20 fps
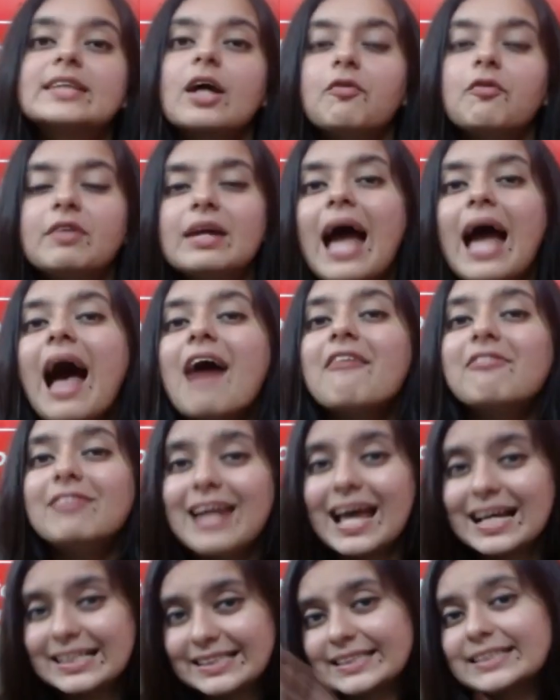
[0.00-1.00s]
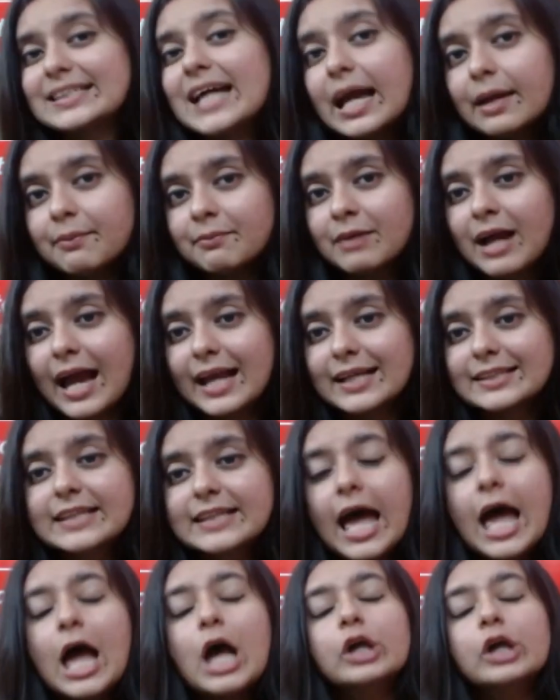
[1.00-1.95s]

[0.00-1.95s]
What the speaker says: Now we have less time, guys,